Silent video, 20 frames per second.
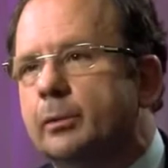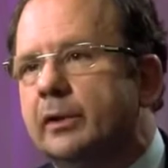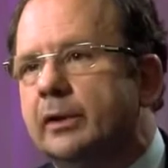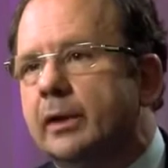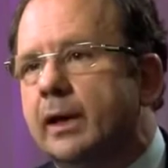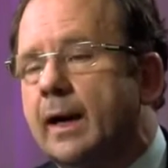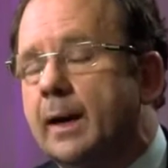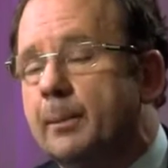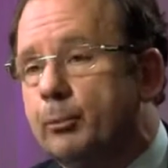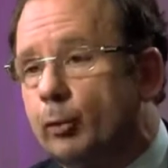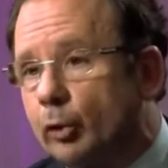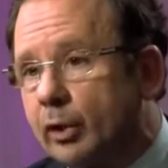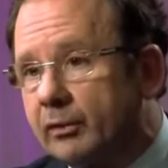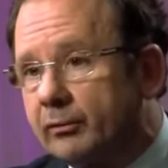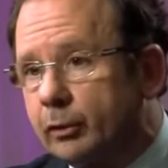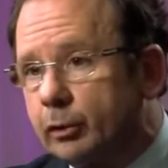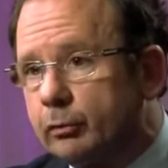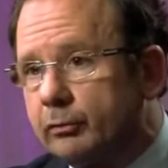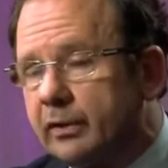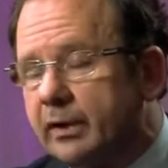with
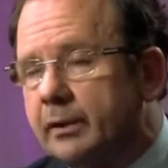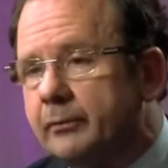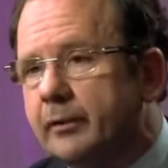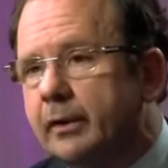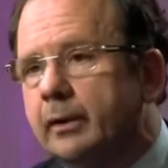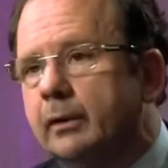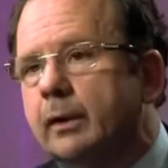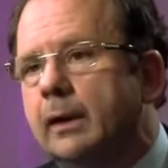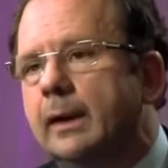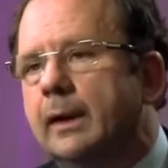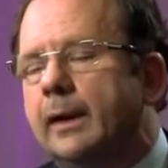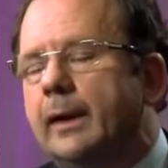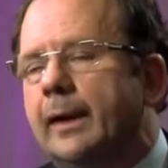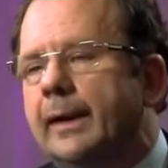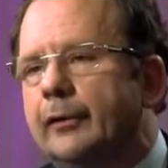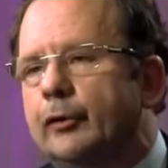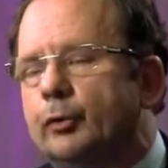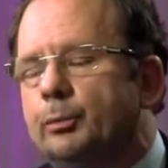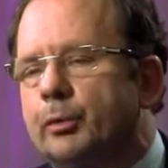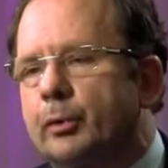hypogammaglobulinemia
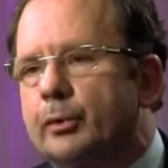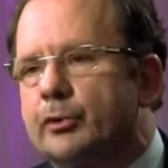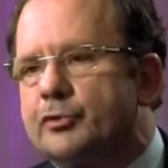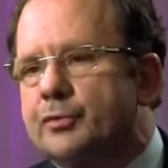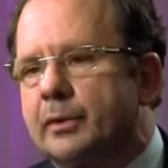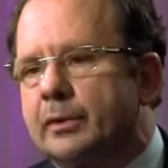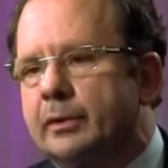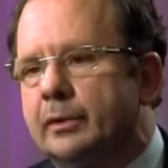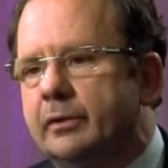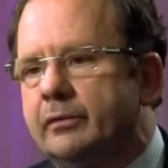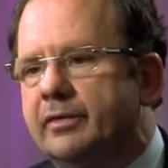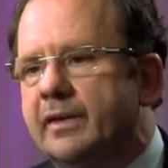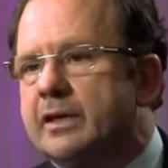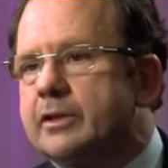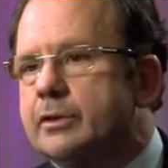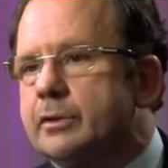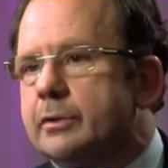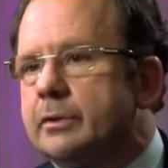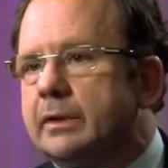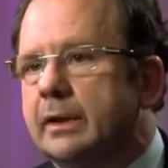and the respiratory
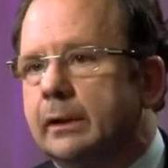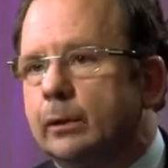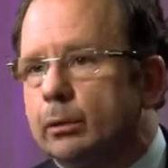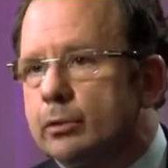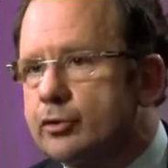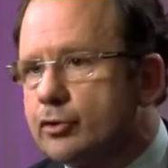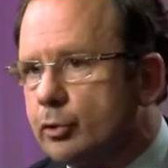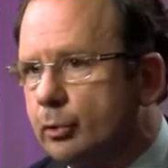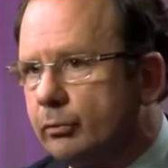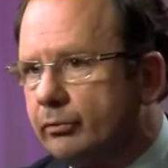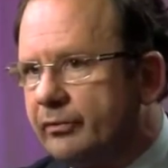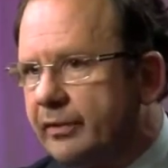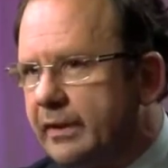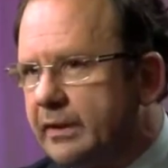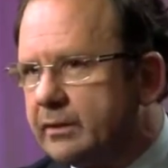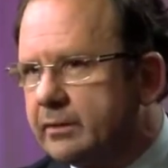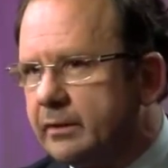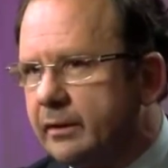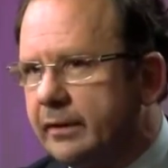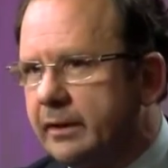infection that also
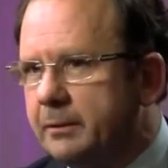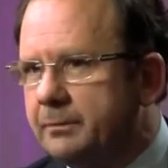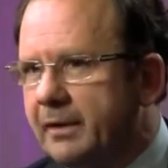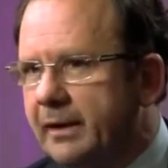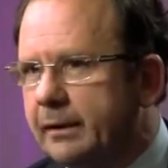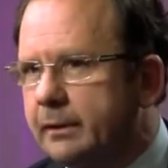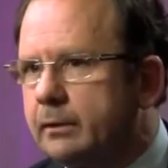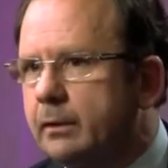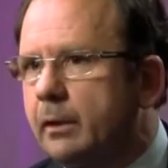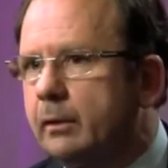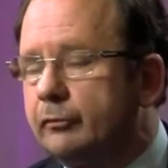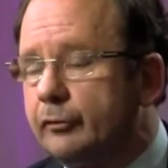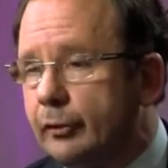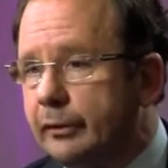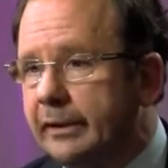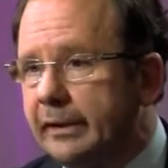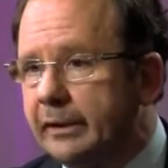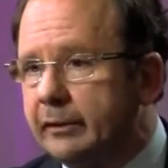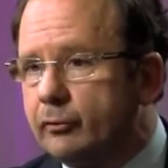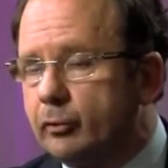feeds the debate of the
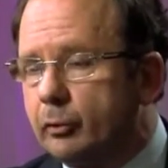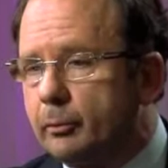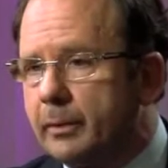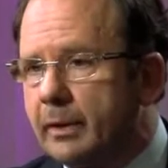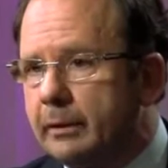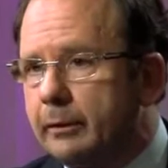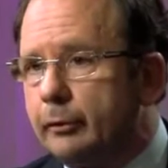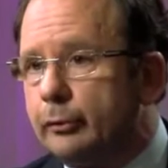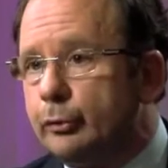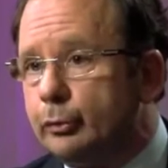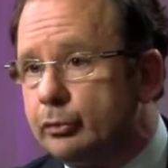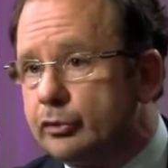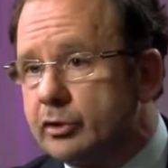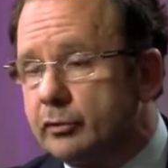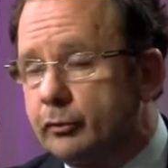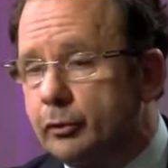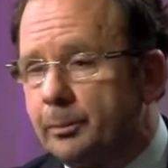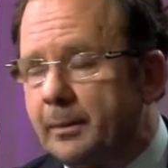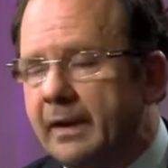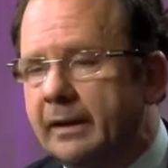need for the use
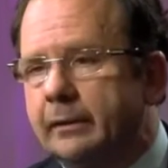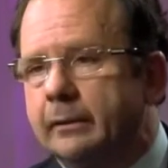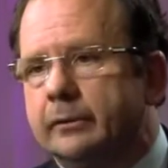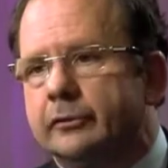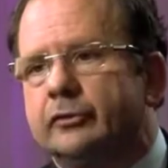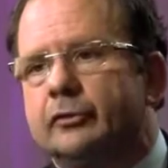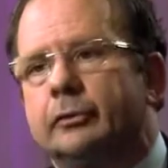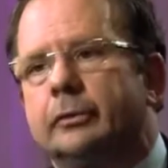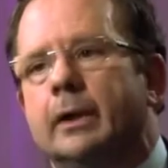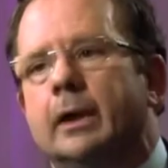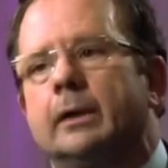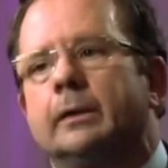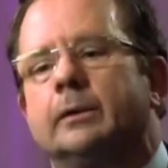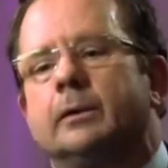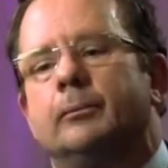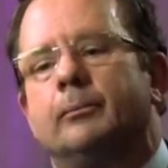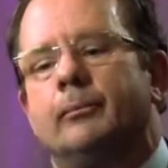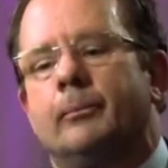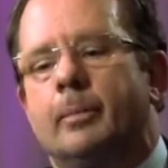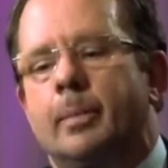of the maintenance or not.
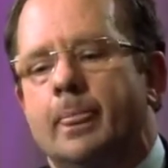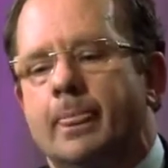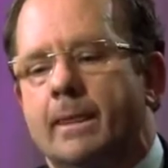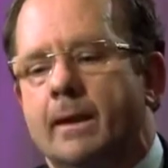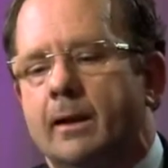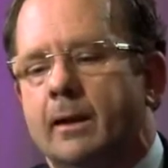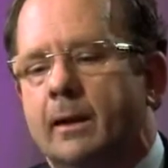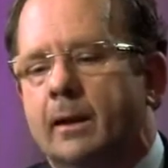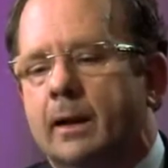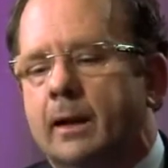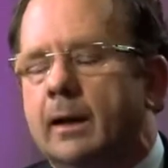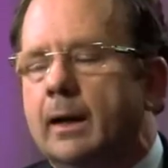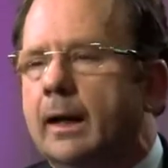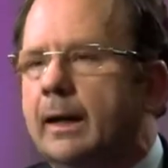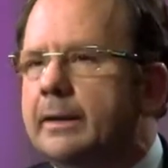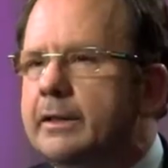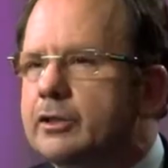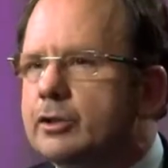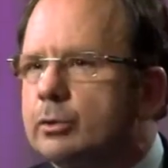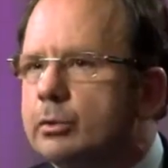
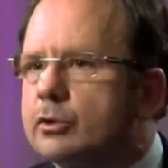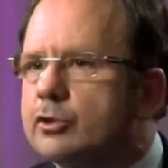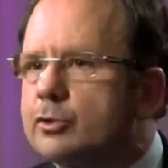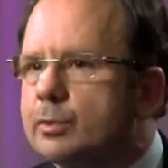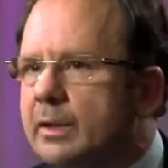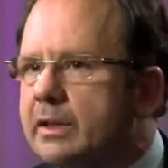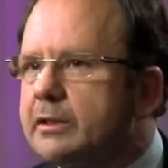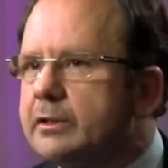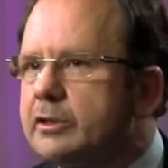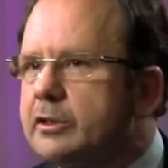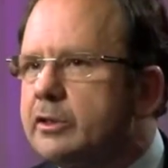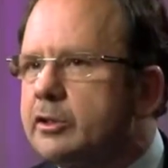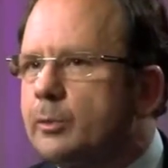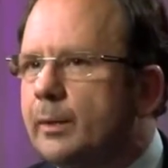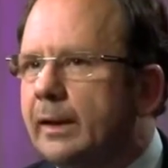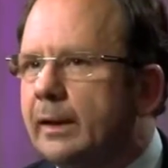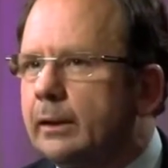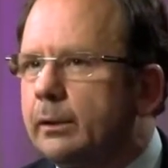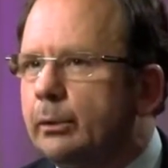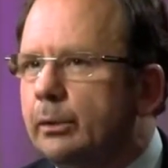Additional strategies
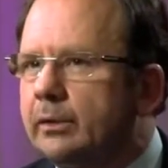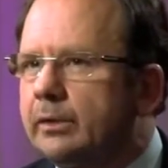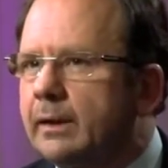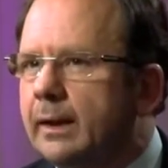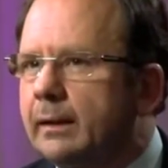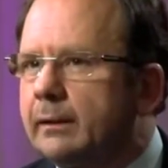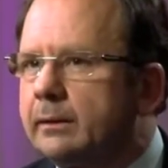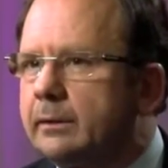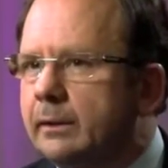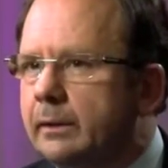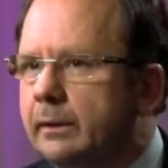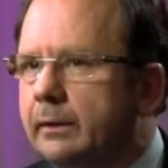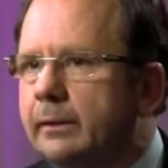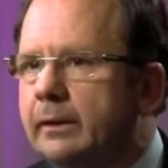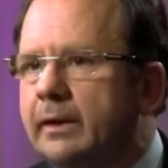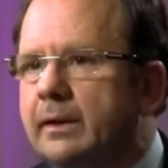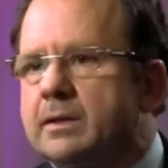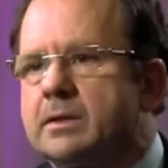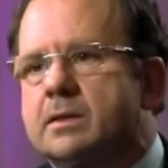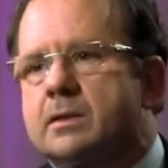were looked at
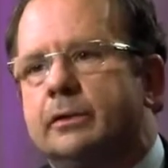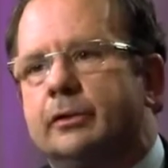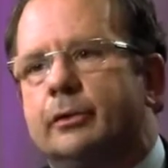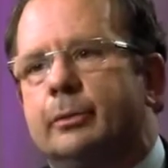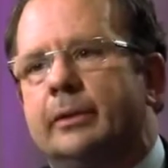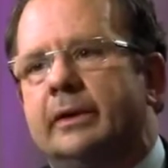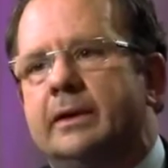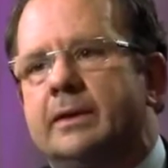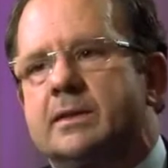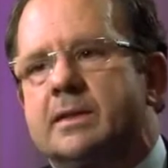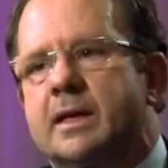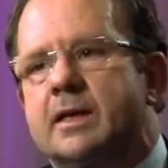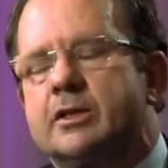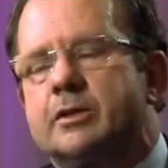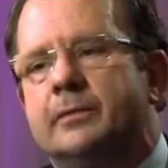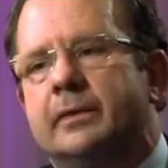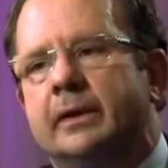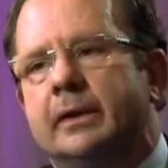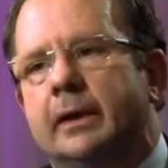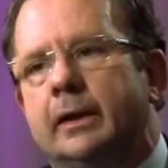in this and during this
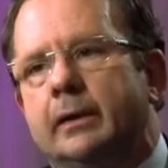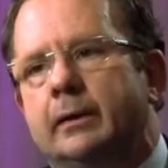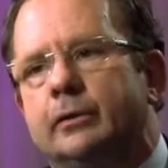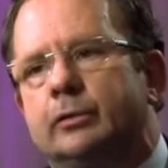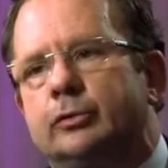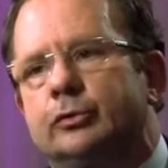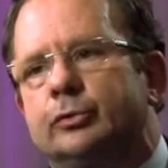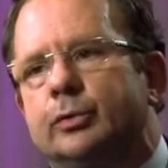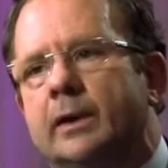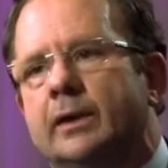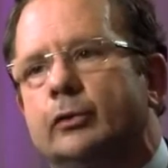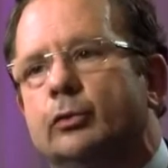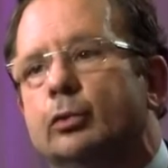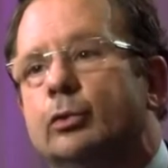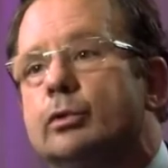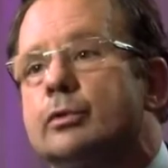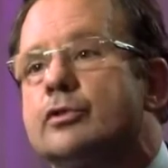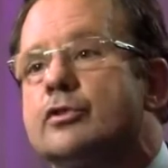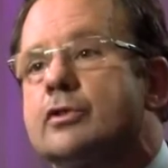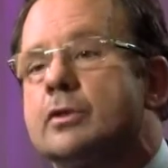ASH meeting to try to
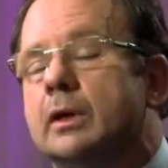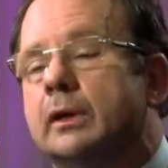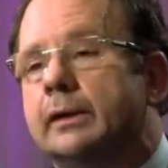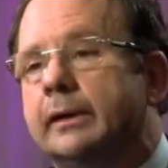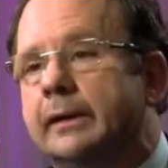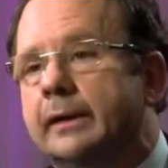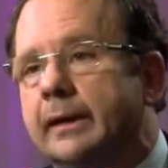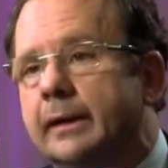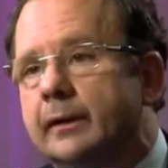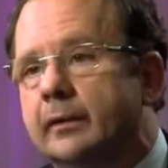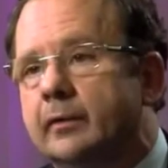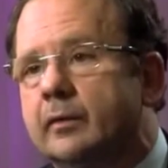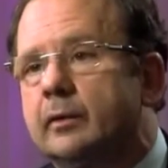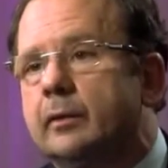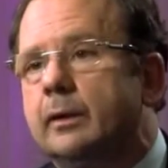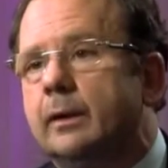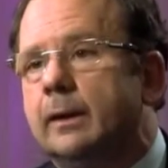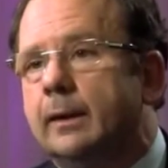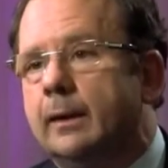consolidate